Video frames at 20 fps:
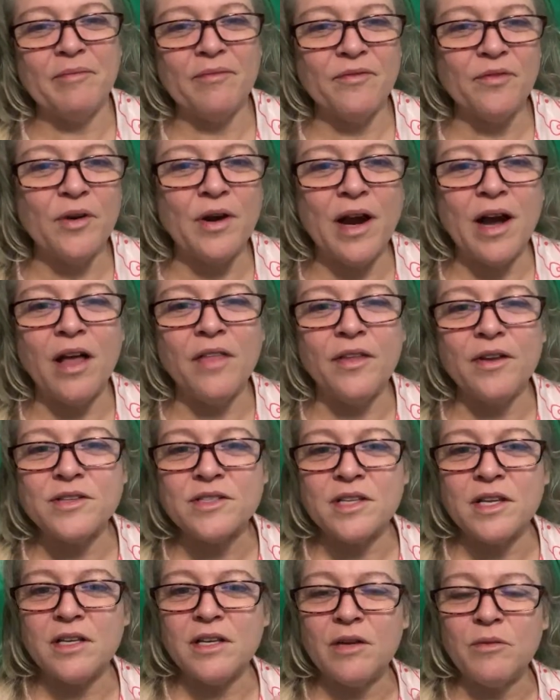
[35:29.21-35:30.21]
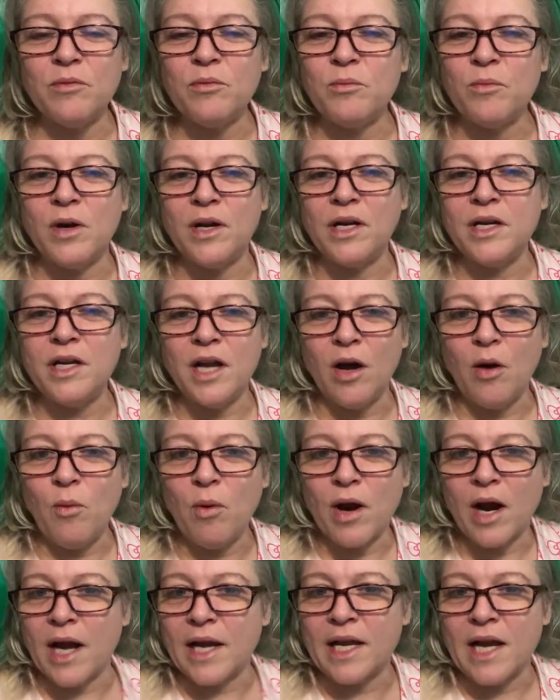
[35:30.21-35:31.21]
For all those that want to know
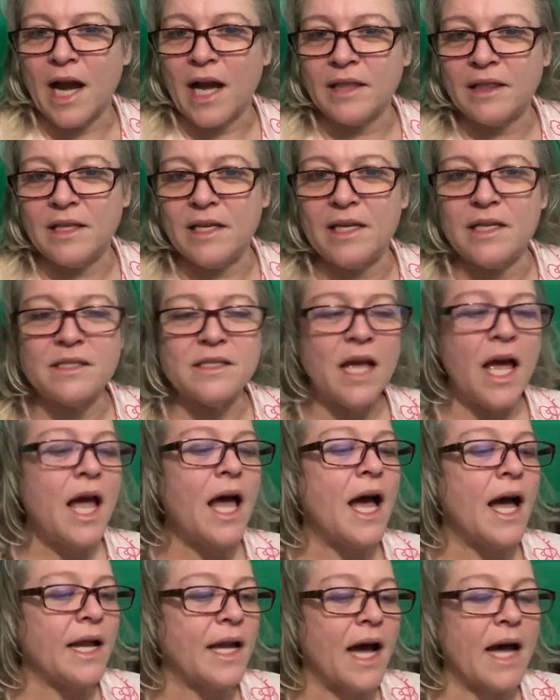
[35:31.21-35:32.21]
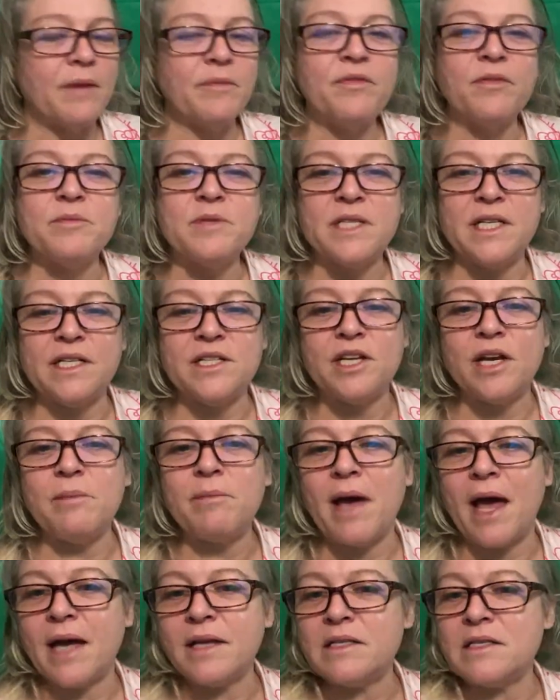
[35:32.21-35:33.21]
where I got these, I got them from TJ
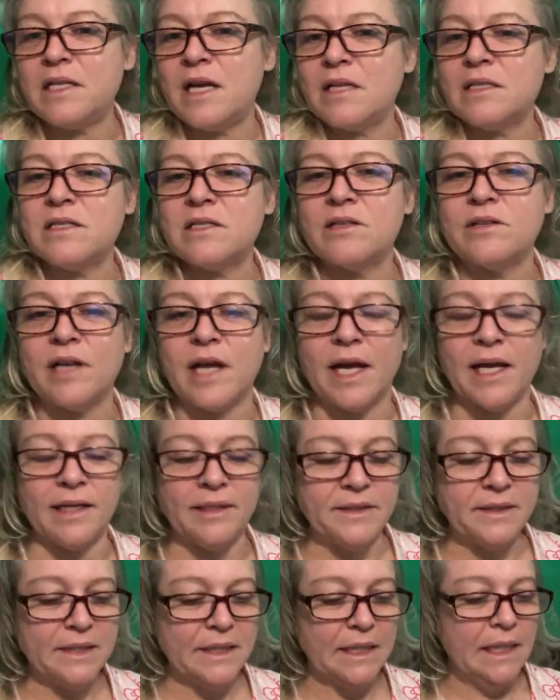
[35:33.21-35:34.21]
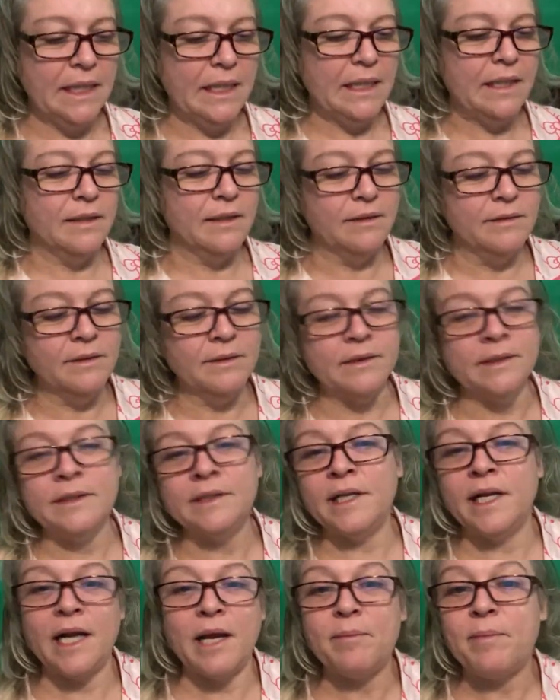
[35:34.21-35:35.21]
Maxx yesterday.
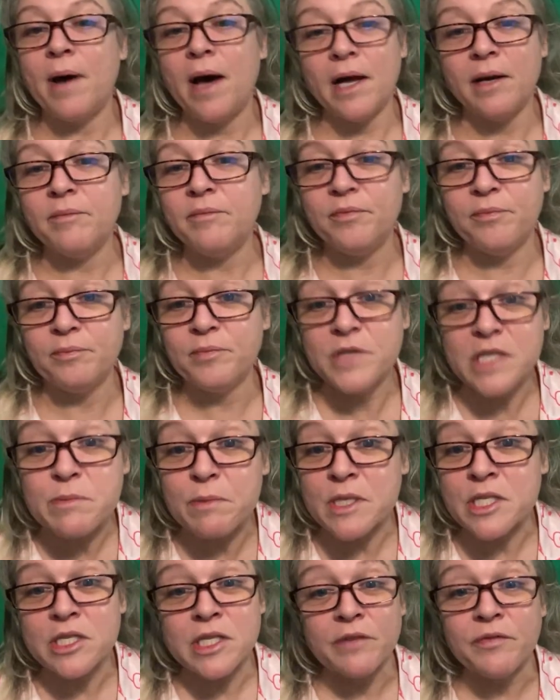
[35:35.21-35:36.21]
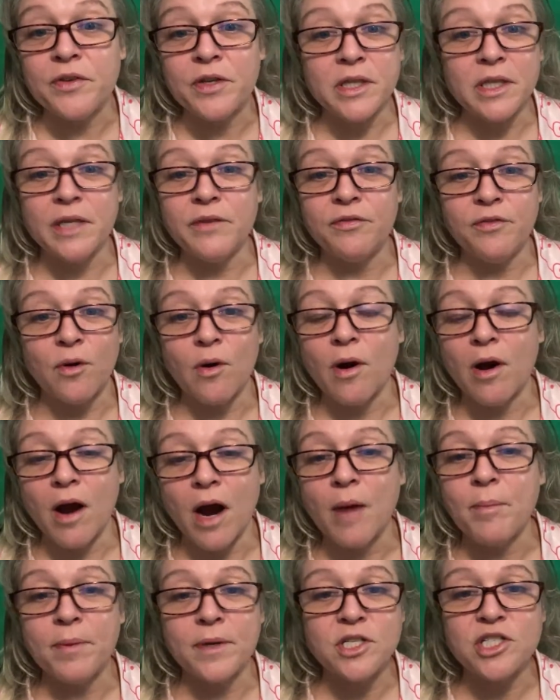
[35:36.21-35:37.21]
And I bought them specifically for
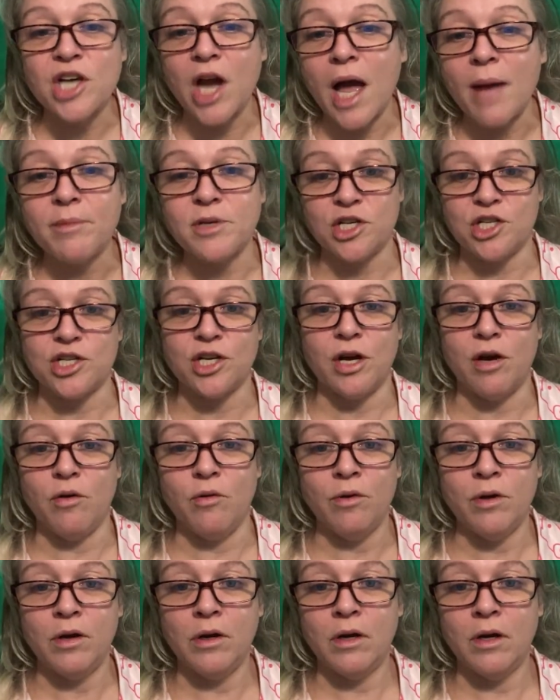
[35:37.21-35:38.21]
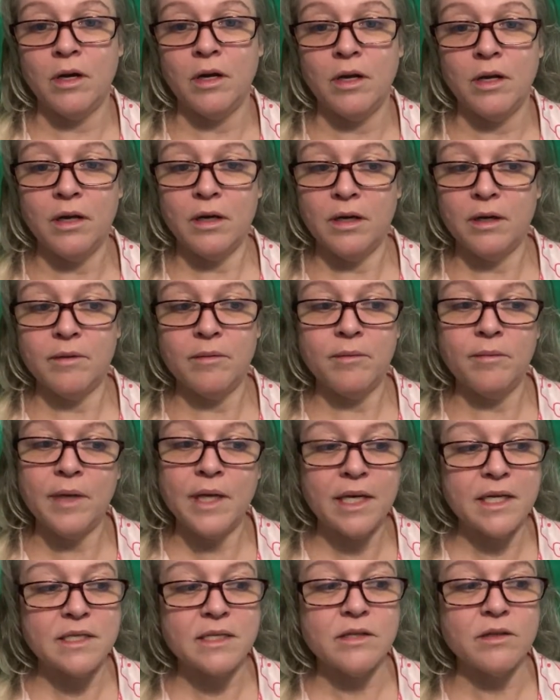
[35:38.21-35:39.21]
our pajama show.
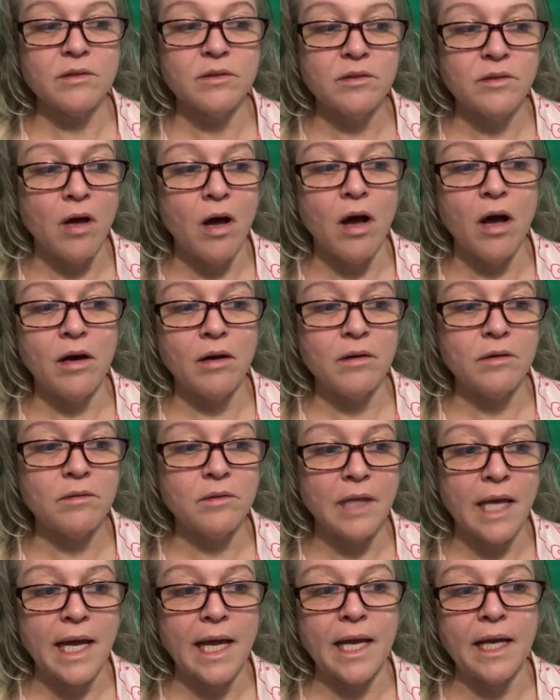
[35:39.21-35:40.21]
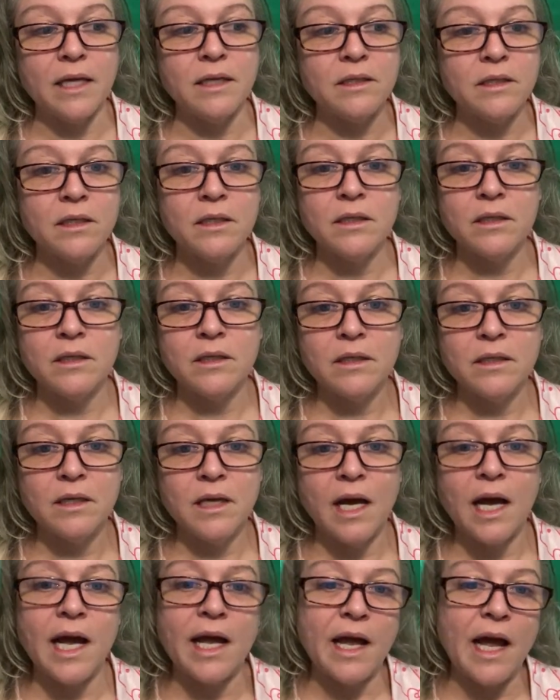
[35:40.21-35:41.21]
Because they're long-legged.
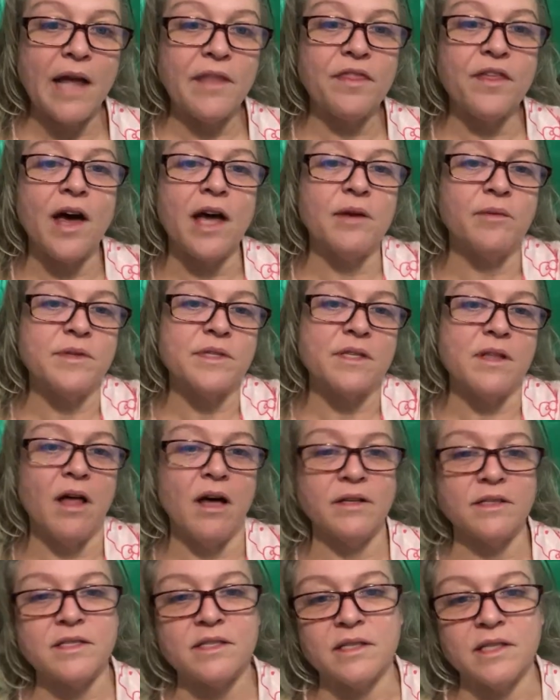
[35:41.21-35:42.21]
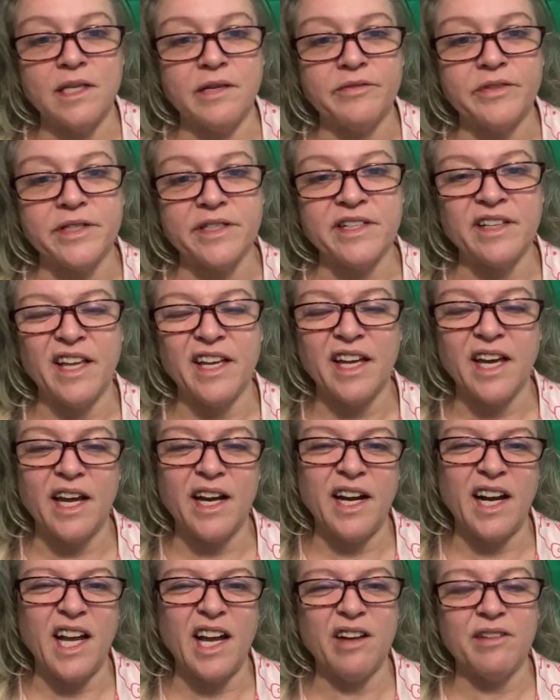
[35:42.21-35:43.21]
I thought it was long-sleeved until I got
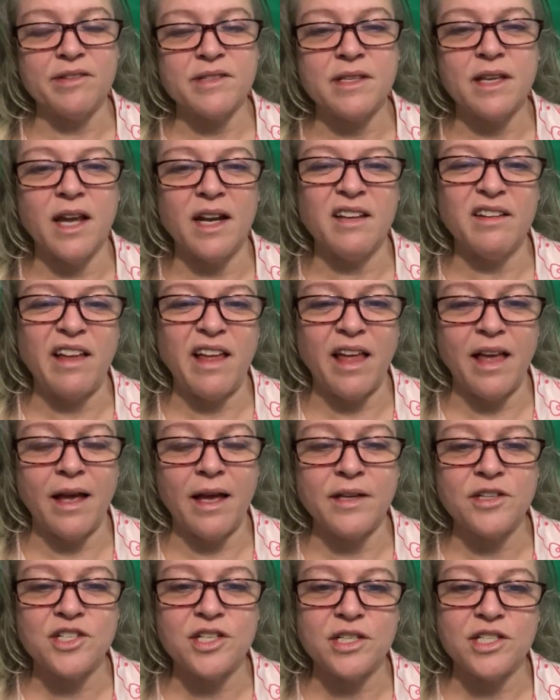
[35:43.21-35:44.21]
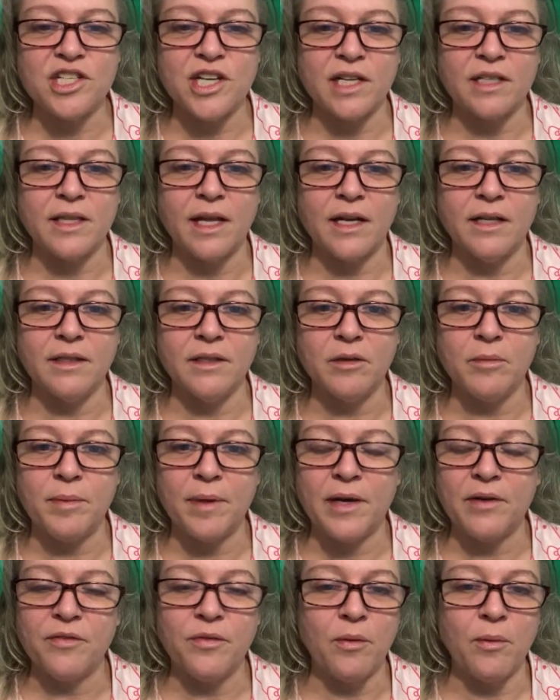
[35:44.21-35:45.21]
it out. It was kind of, I should have checked that a little
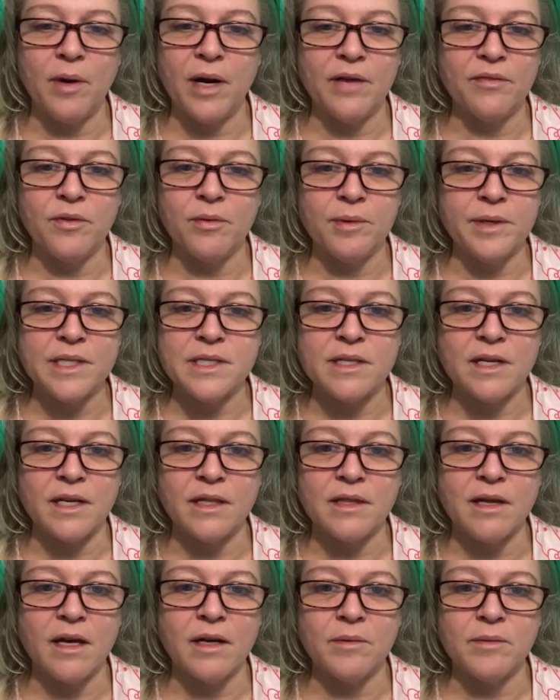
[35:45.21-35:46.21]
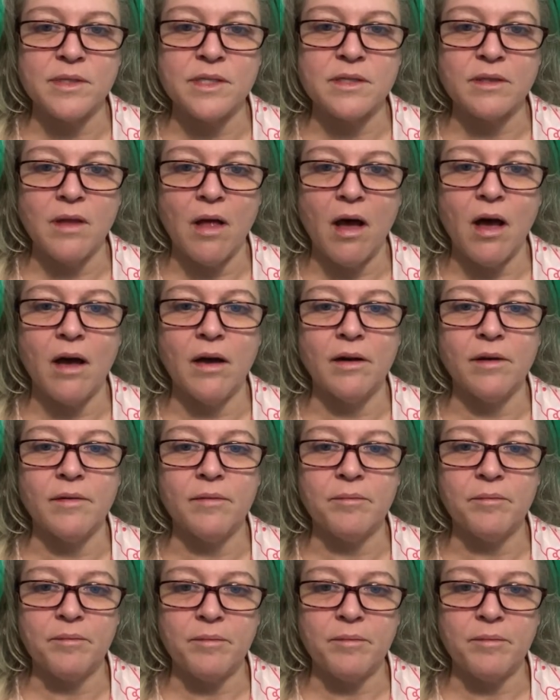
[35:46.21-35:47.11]
better. For whatever reason, I thought it was long